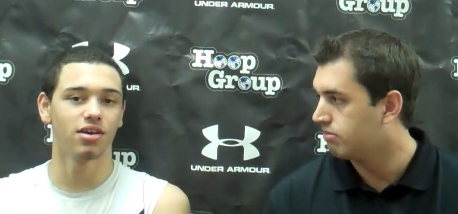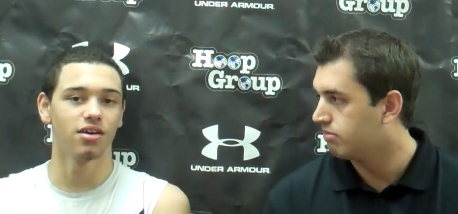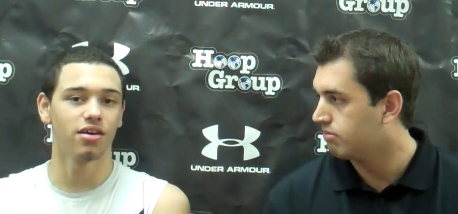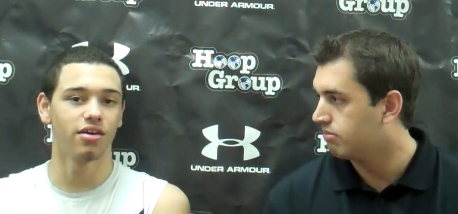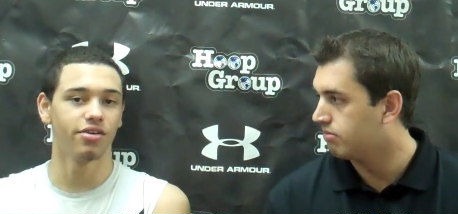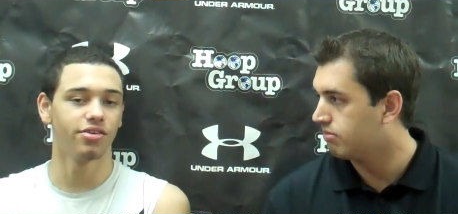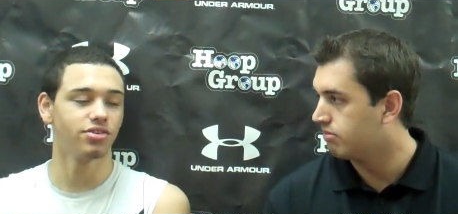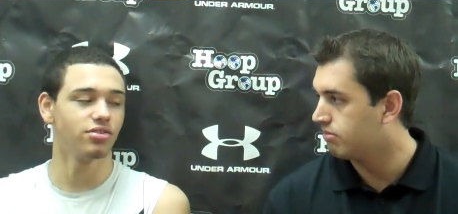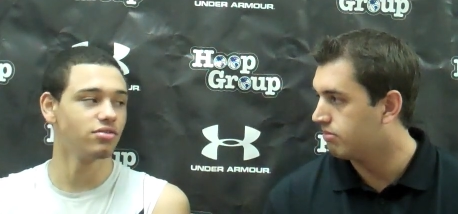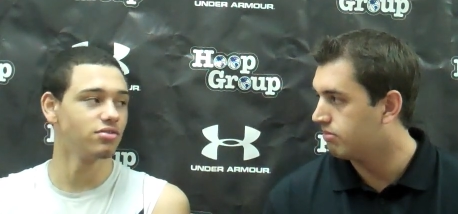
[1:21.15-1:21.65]

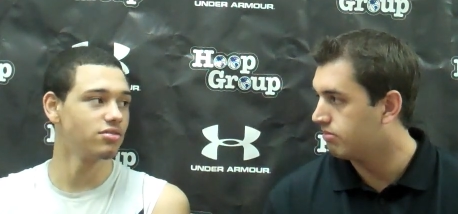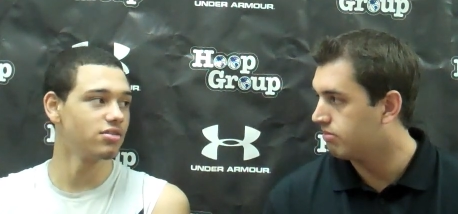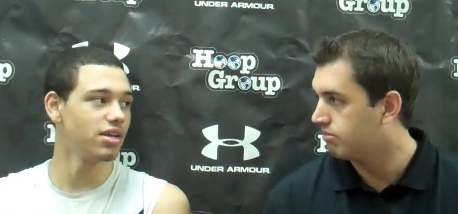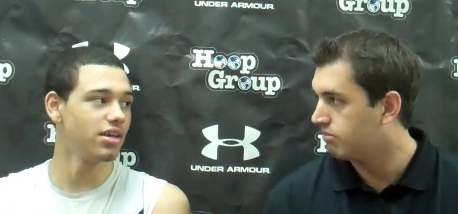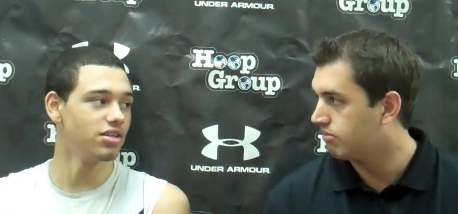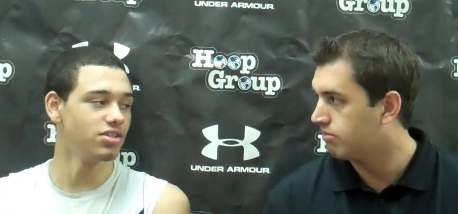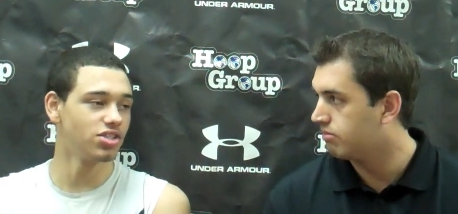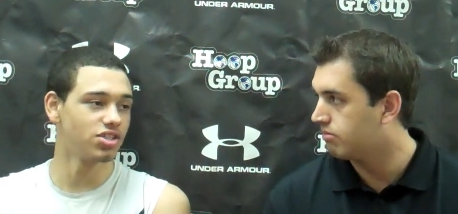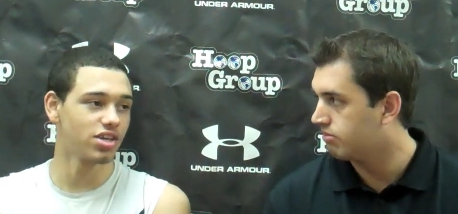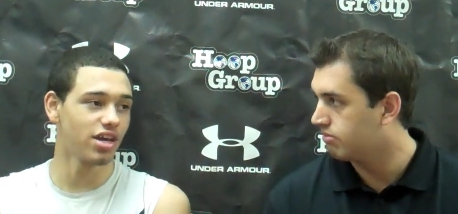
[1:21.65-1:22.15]
Speaker 1: are
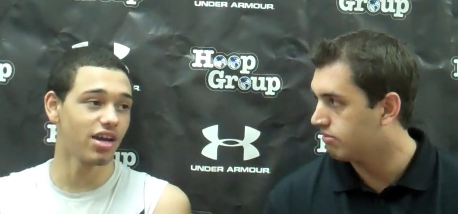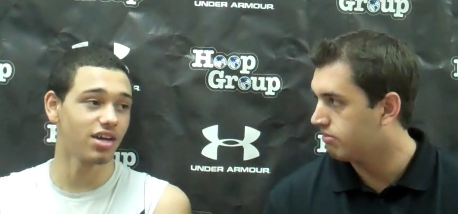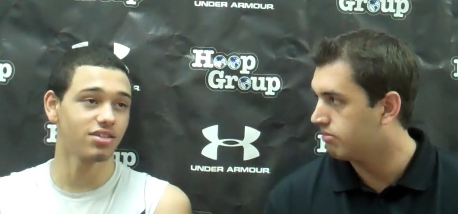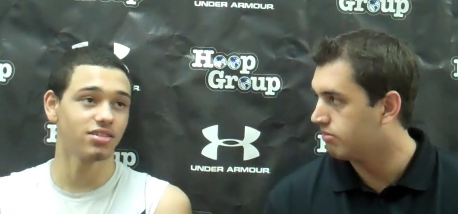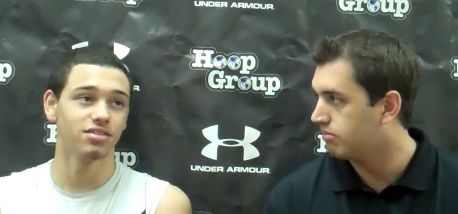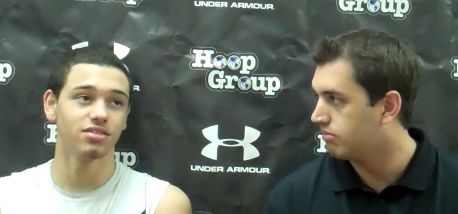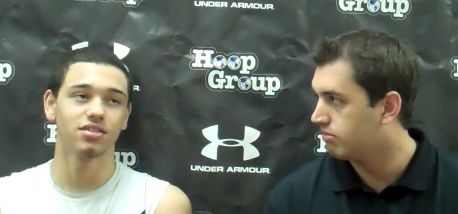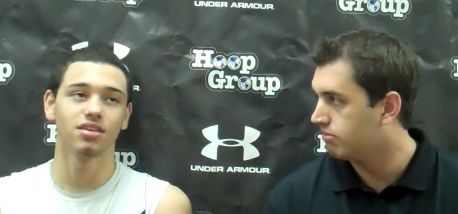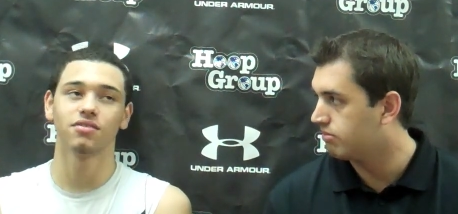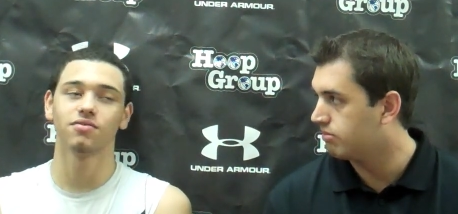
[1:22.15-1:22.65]
hitting shots
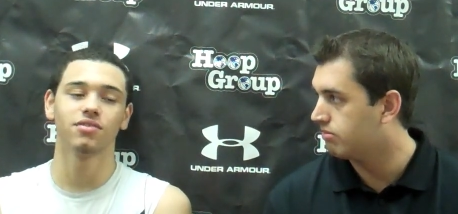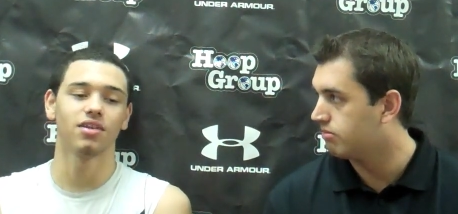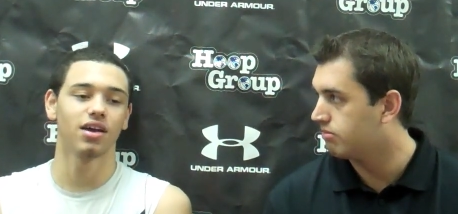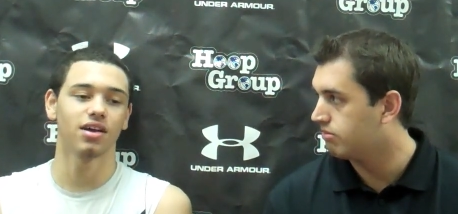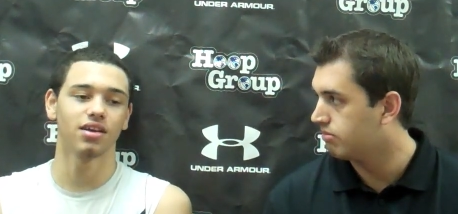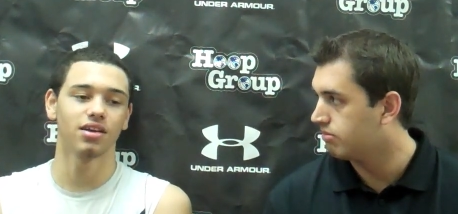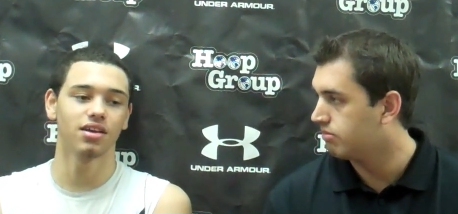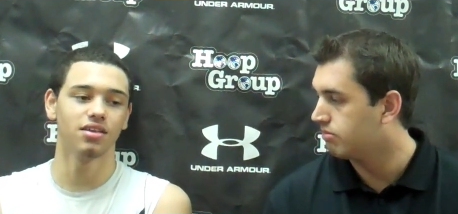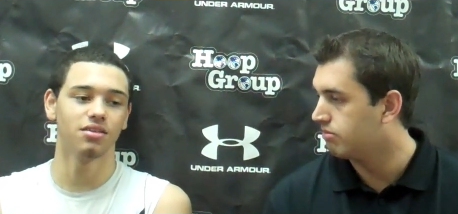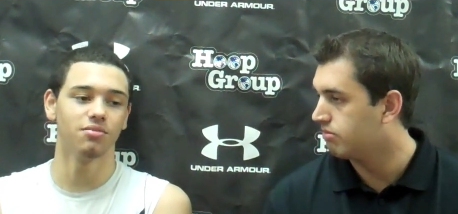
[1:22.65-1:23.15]
and stuff, I
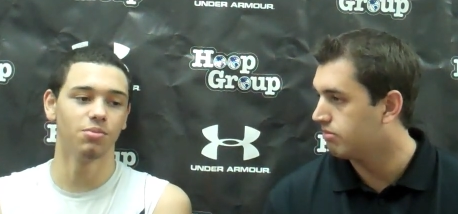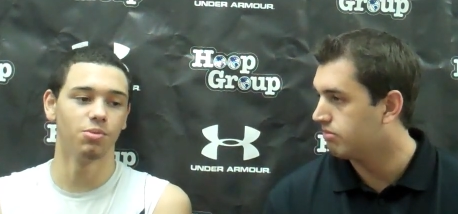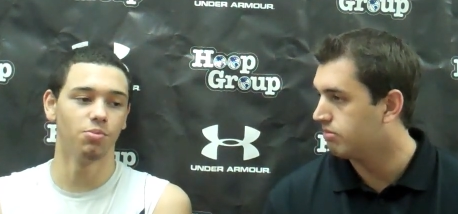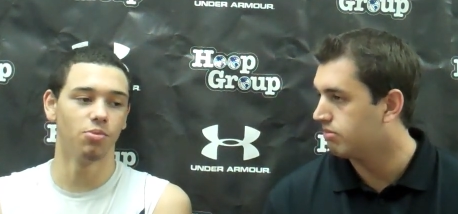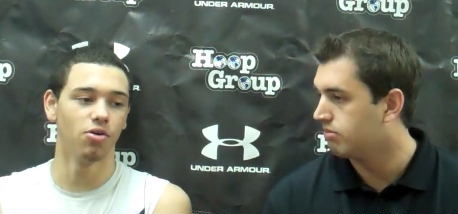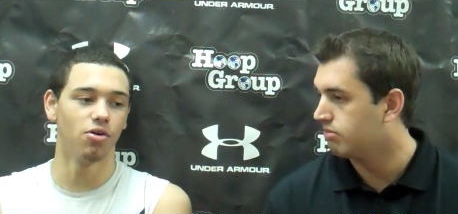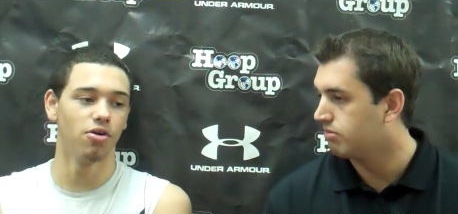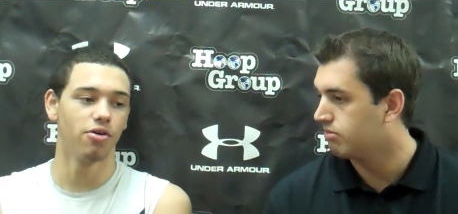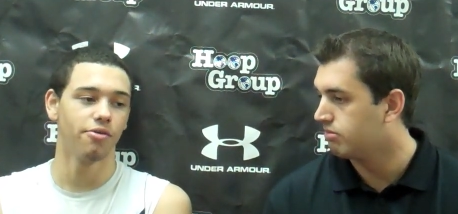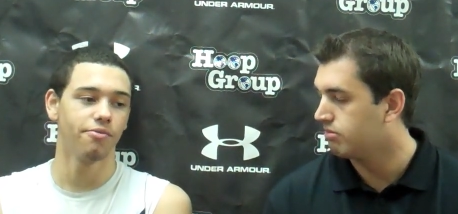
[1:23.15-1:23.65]
could get them the
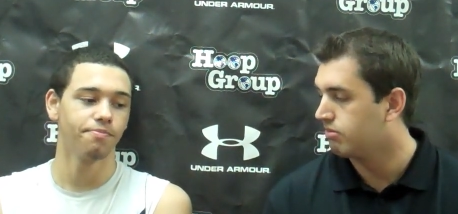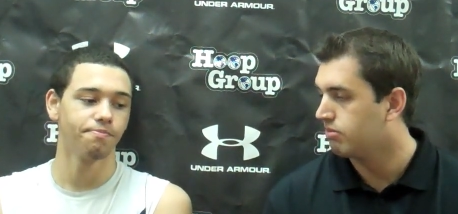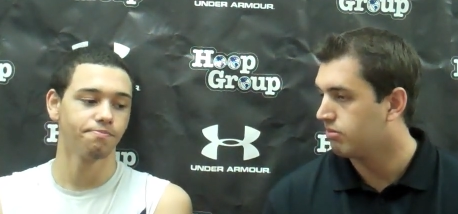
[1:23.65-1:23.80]
ball.